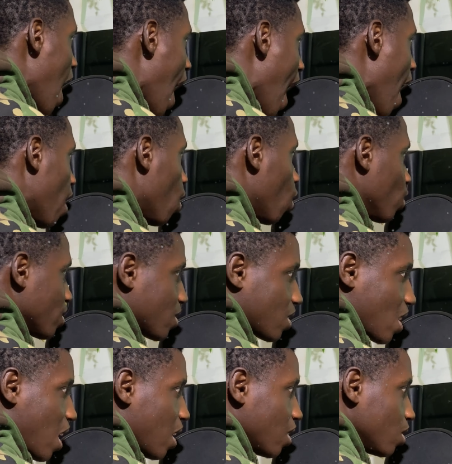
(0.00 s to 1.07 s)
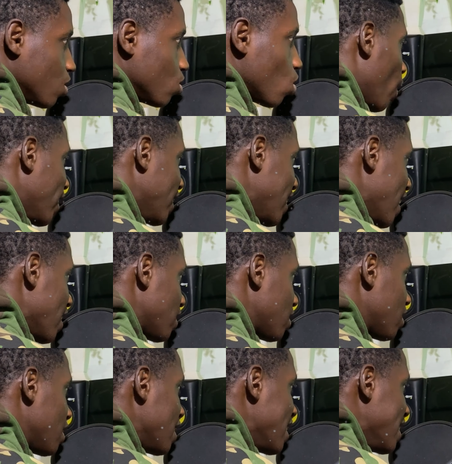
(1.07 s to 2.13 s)
are on stand, on
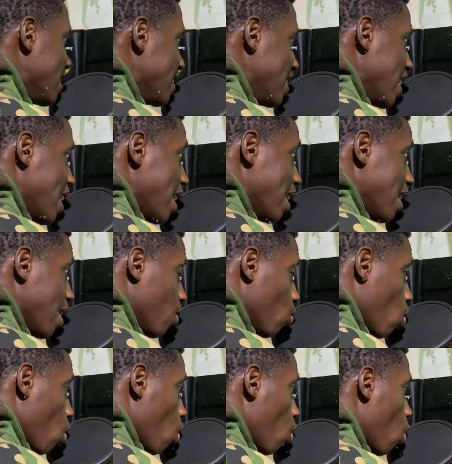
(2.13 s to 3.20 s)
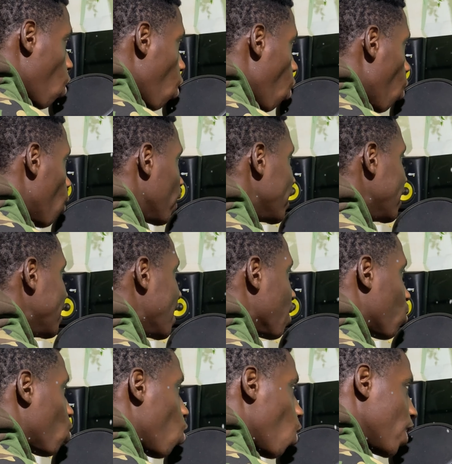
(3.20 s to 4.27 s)
decks, near a wall, or in a
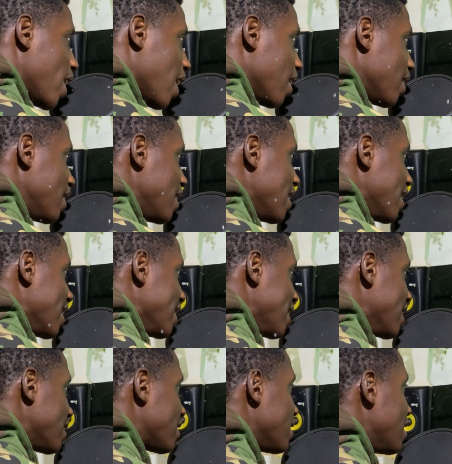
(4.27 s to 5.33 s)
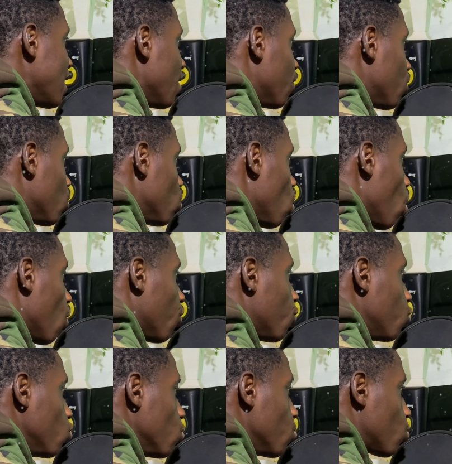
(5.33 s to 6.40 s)
corner. This level
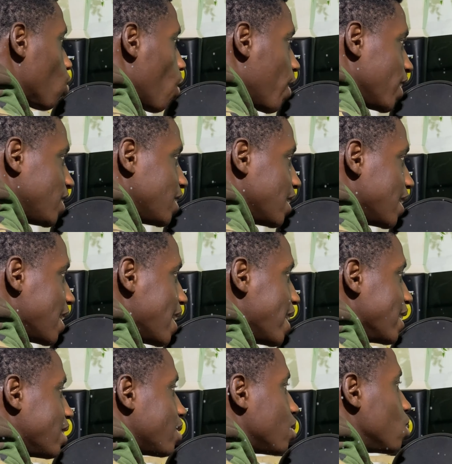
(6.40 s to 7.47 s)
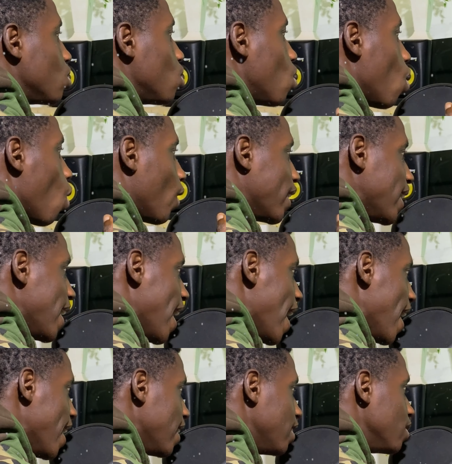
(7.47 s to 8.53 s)
of room correction is
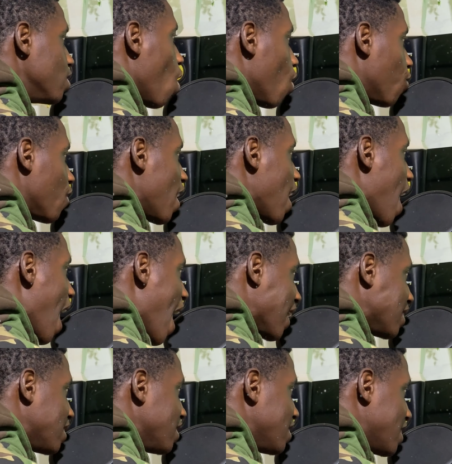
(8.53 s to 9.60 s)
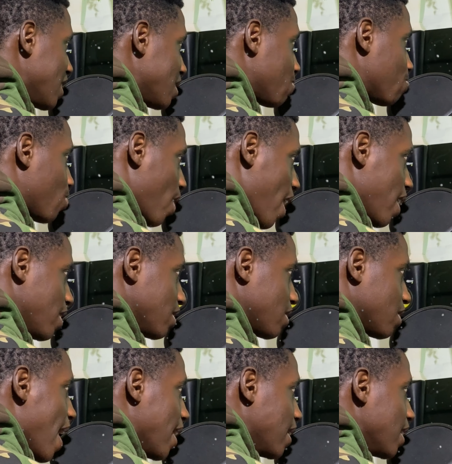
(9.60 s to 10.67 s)
unheard of at this
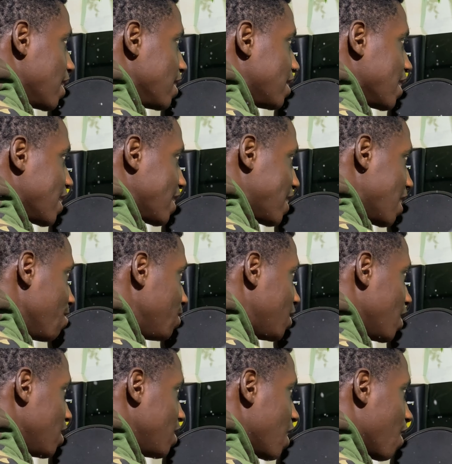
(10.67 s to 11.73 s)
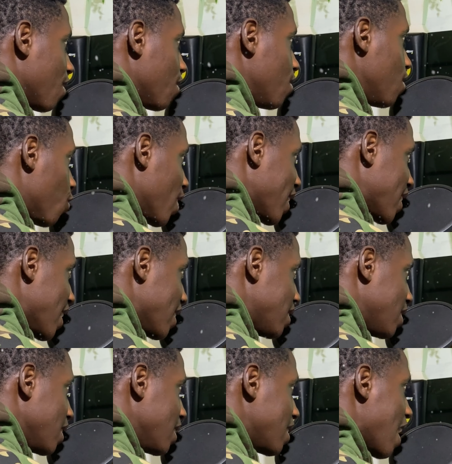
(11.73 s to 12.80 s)
price, and is a game changer for
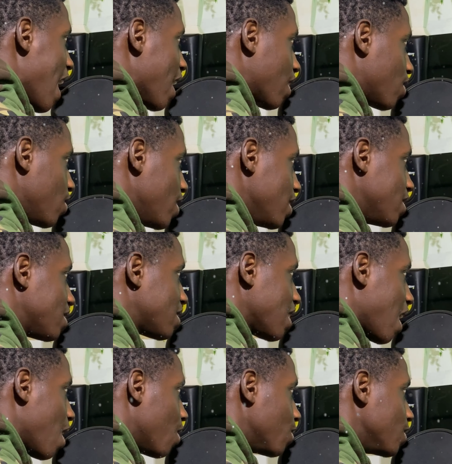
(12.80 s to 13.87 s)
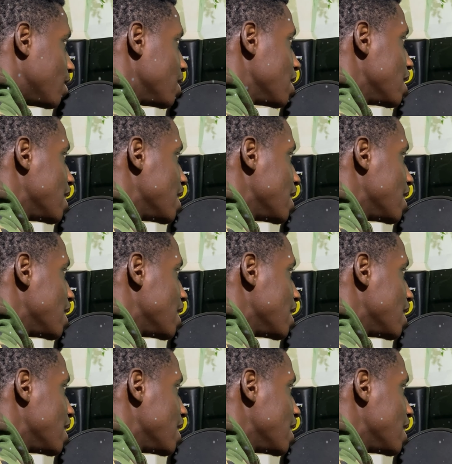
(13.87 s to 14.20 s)
getting accurate sound